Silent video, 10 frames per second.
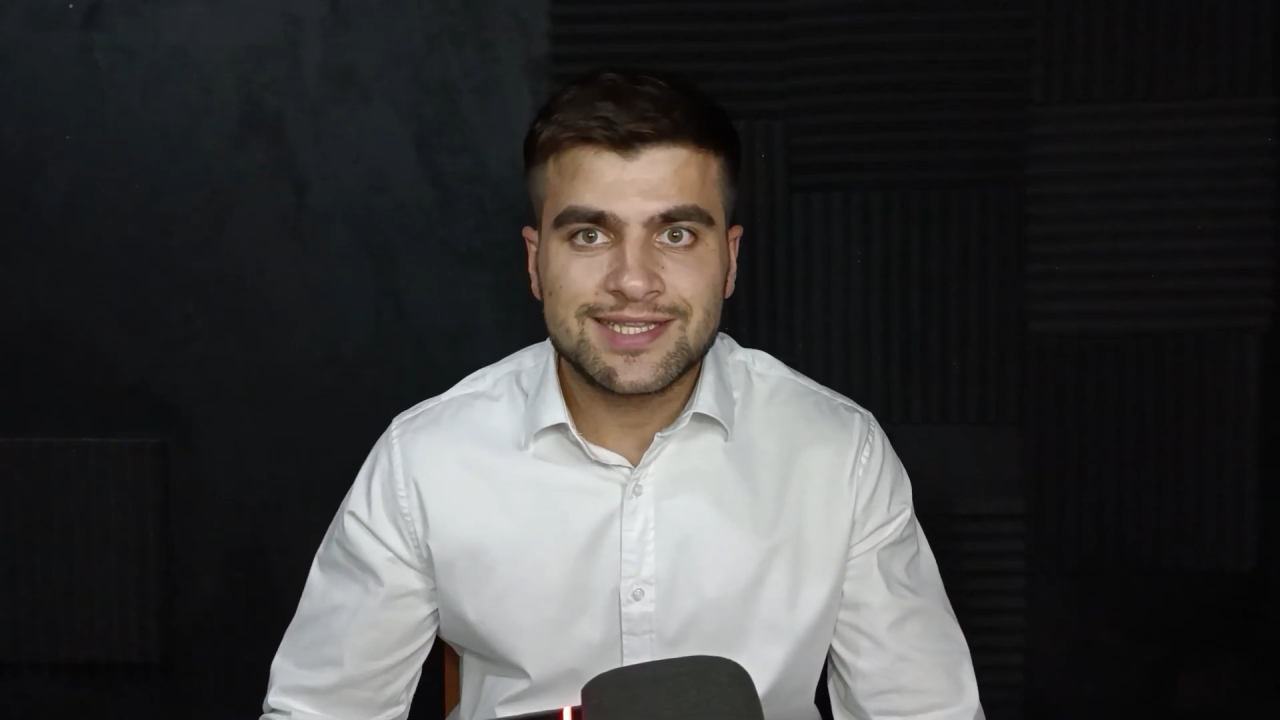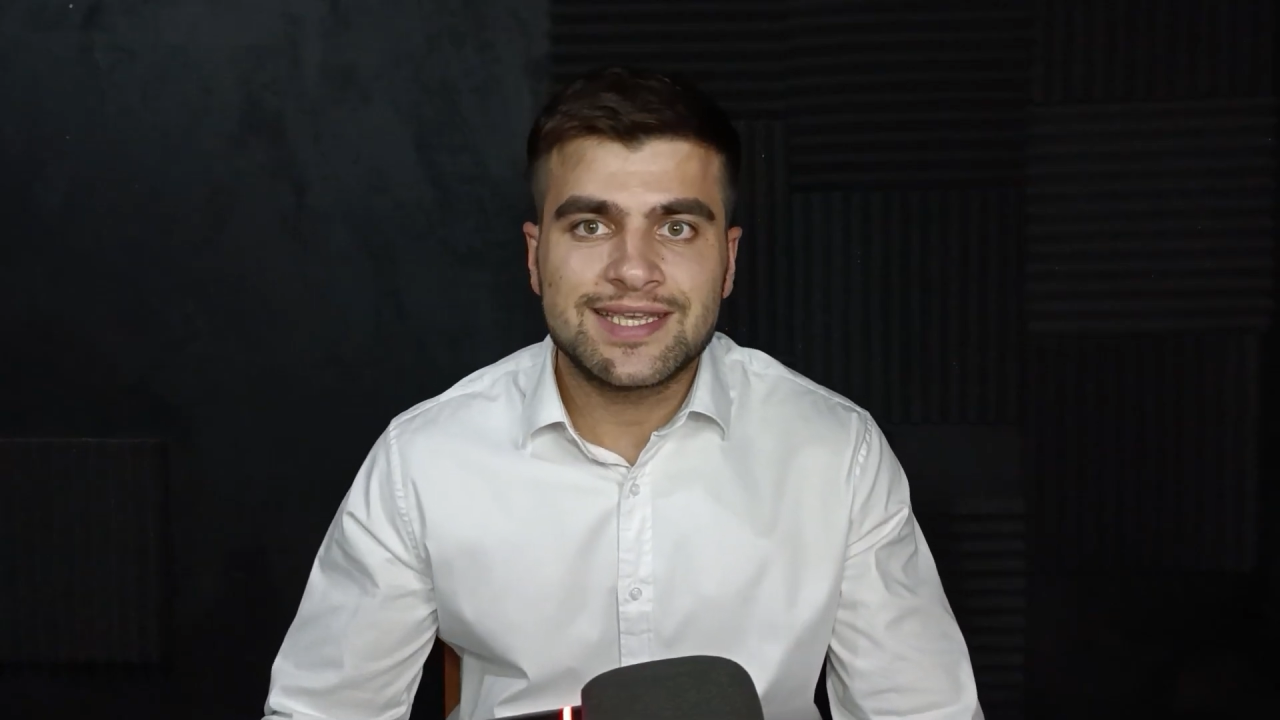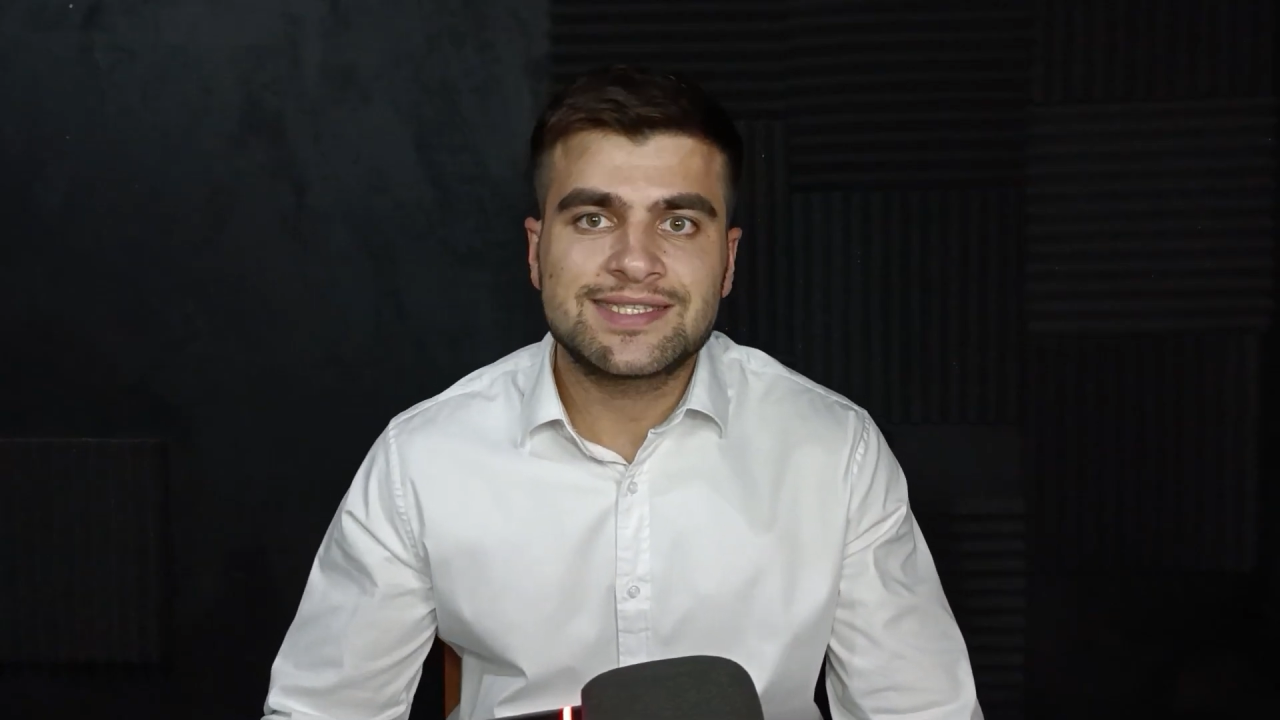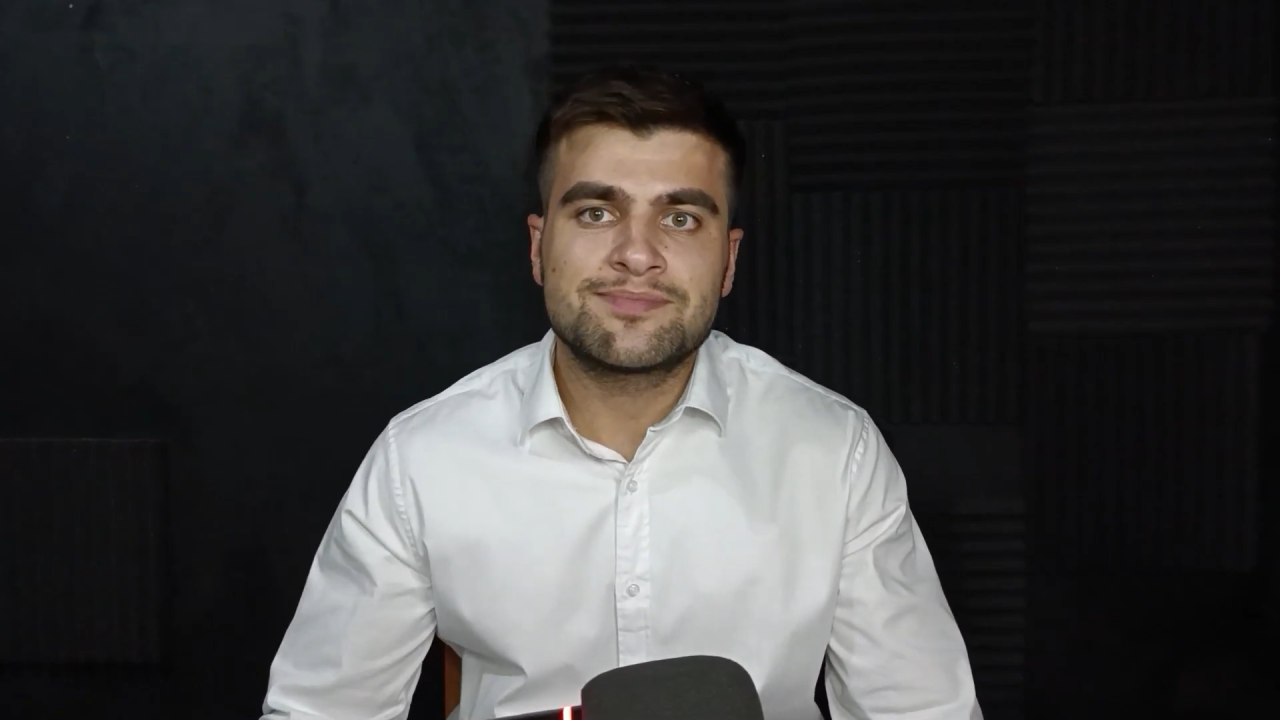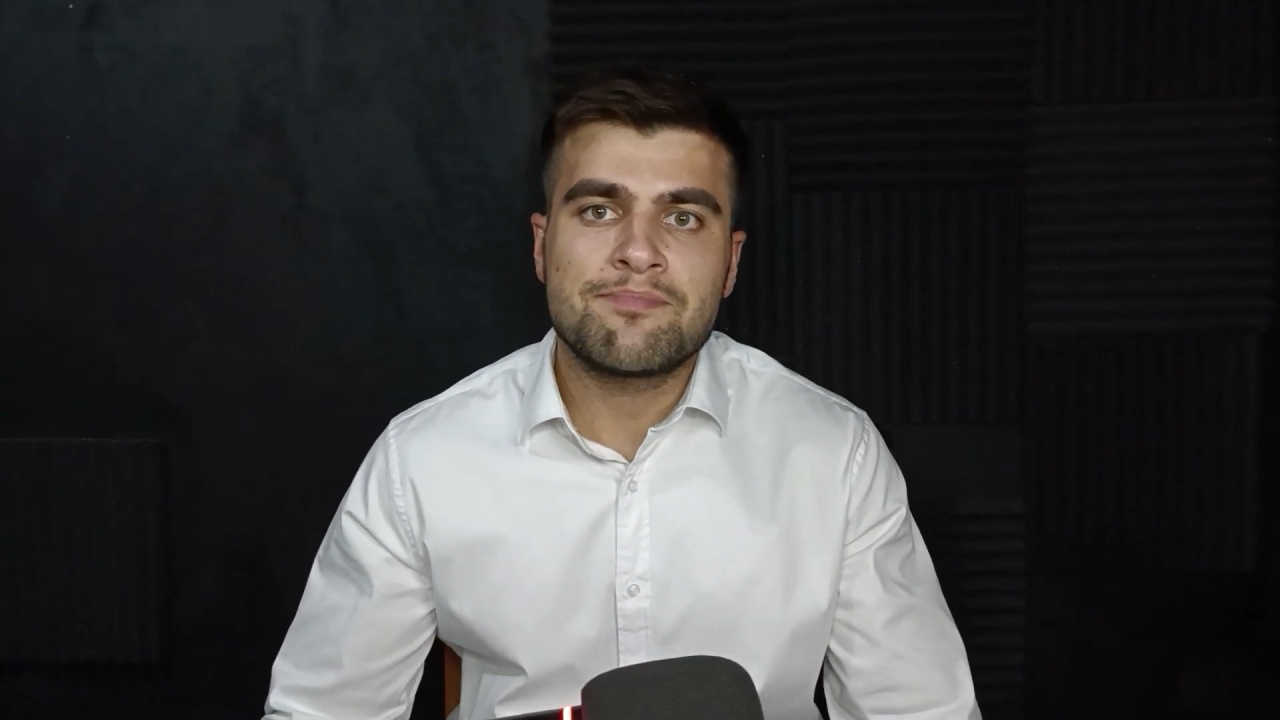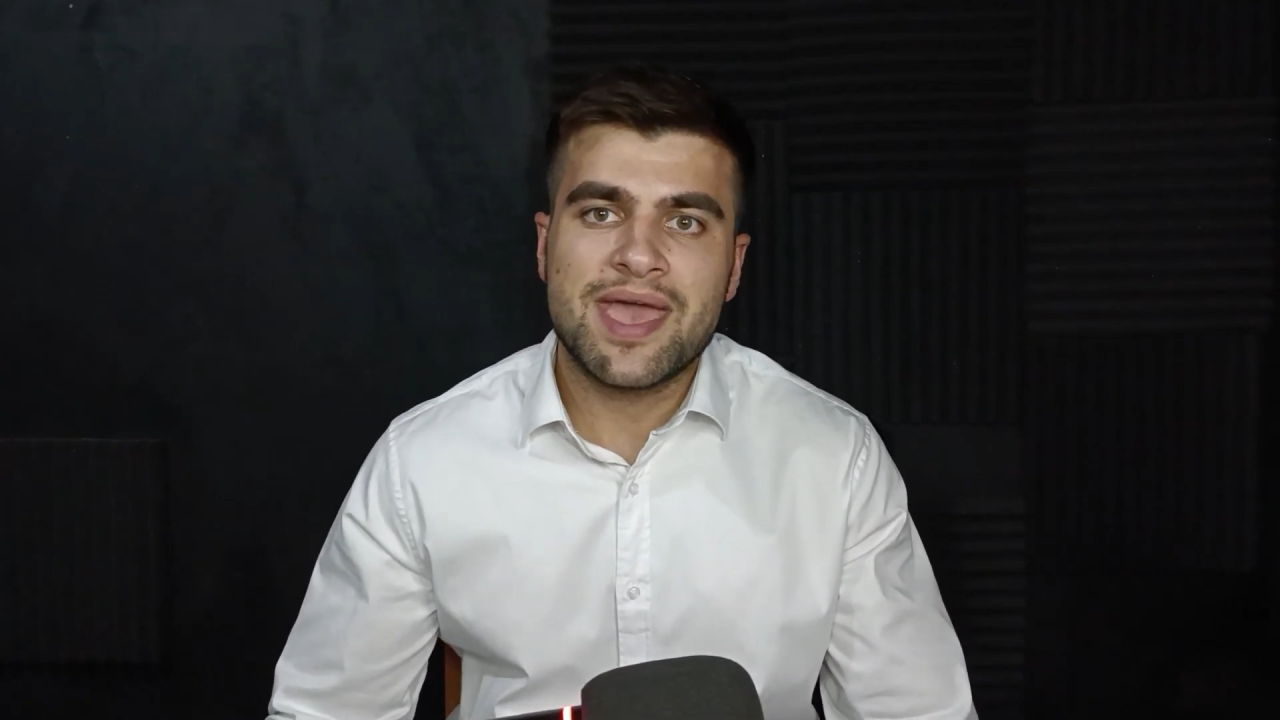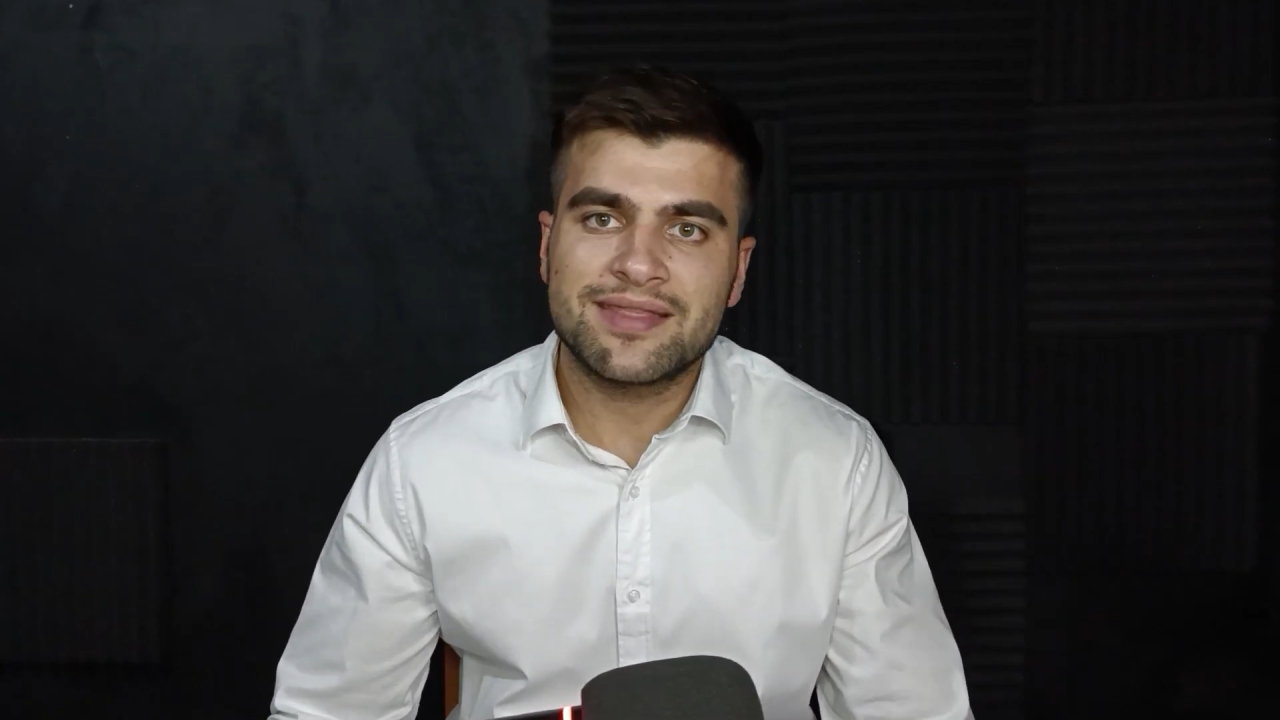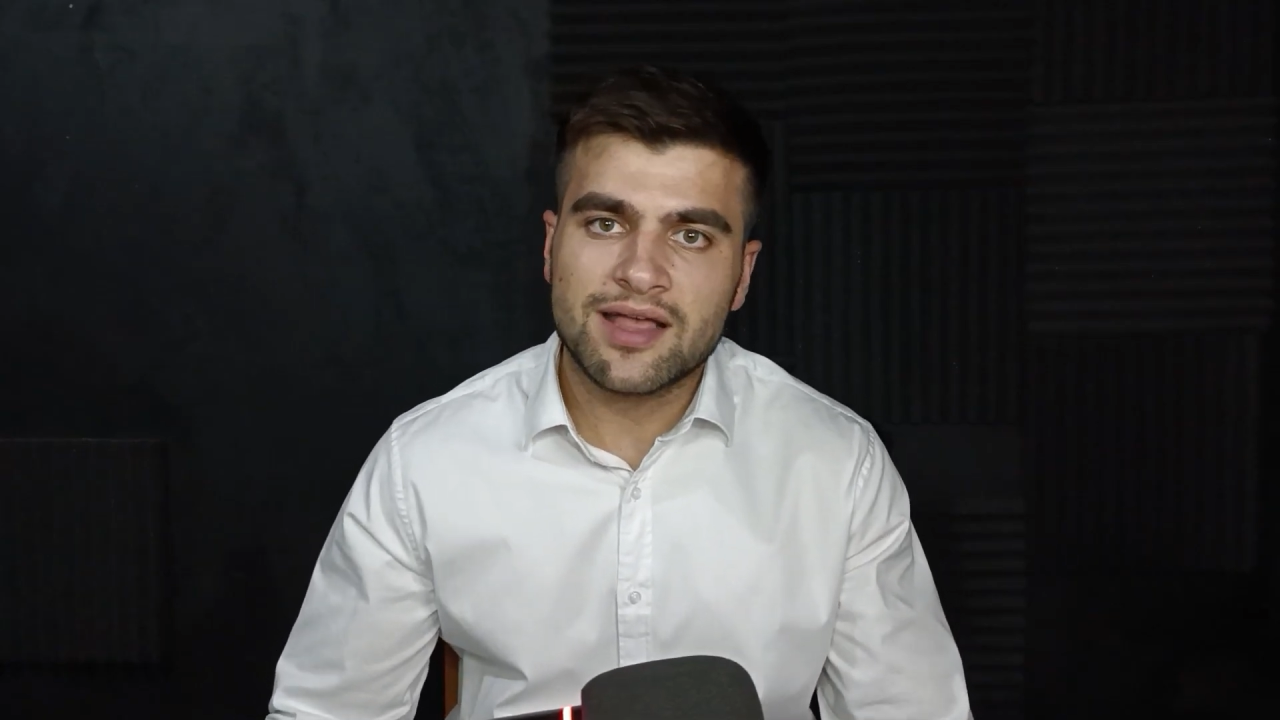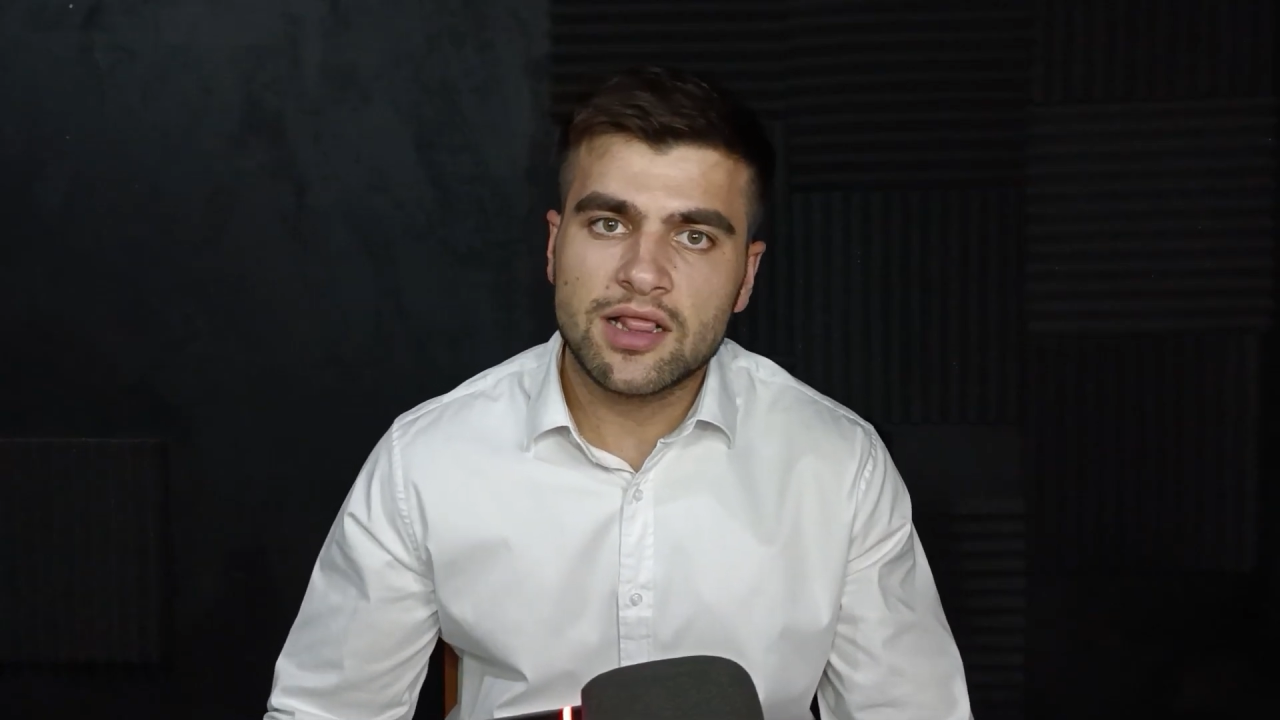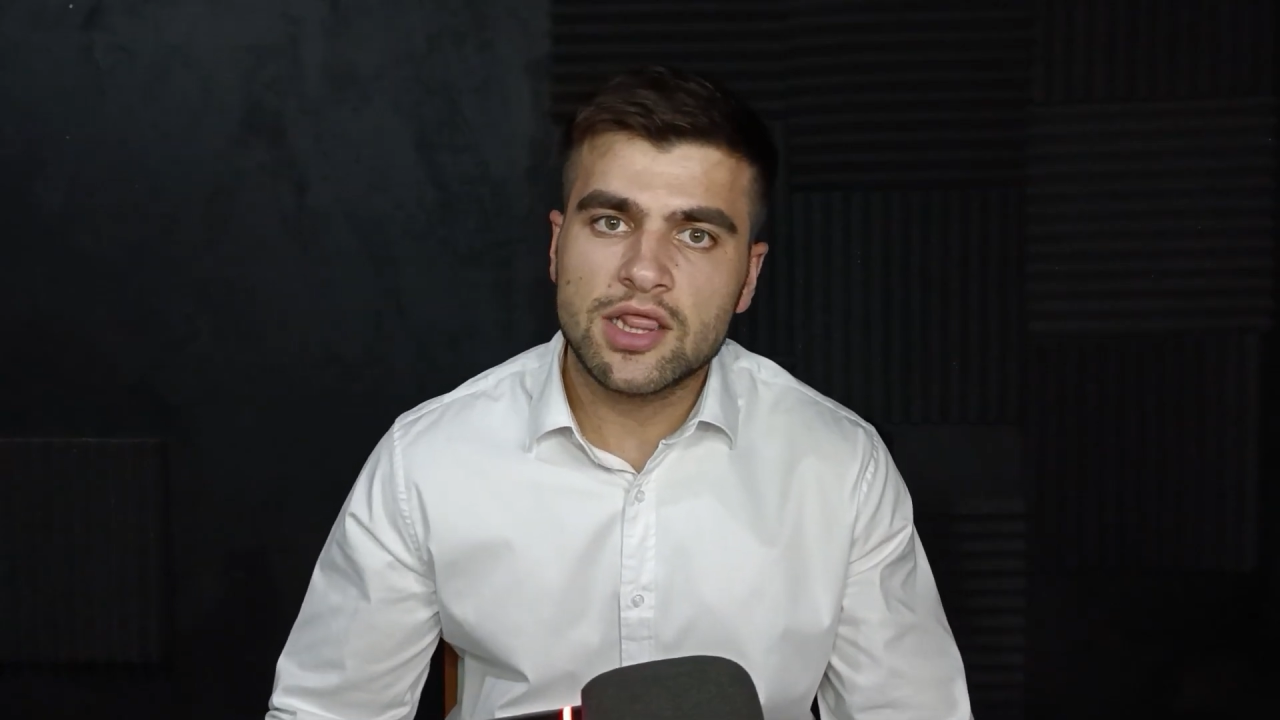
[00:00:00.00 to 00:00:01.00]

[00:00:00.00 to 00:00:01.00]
this mental